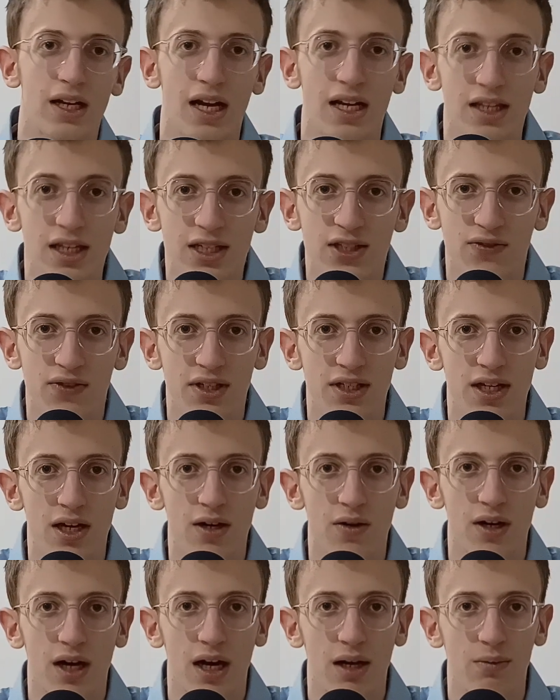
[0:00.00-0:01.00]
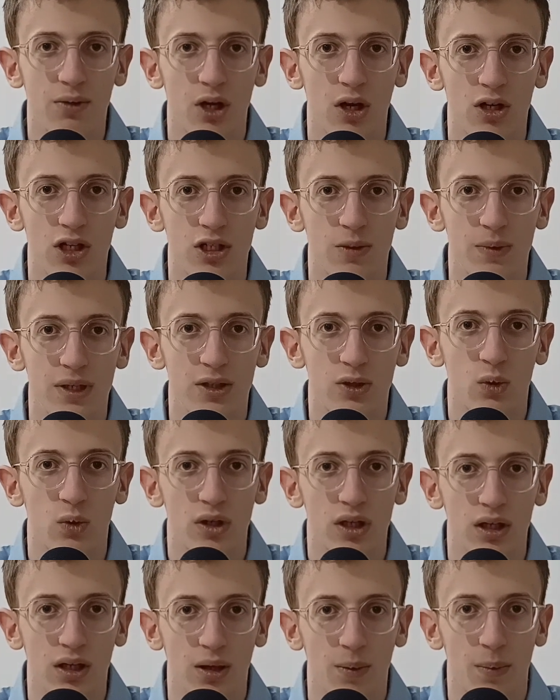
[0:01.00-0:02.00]
In this video, I'm going to be
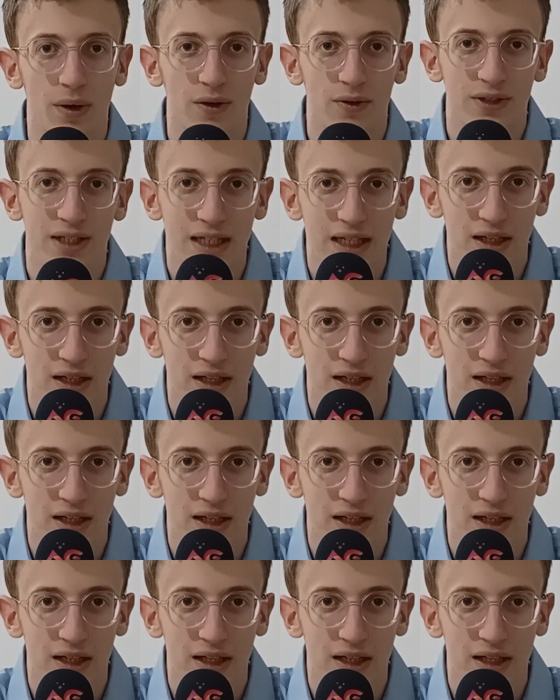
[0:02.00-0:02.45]
talking about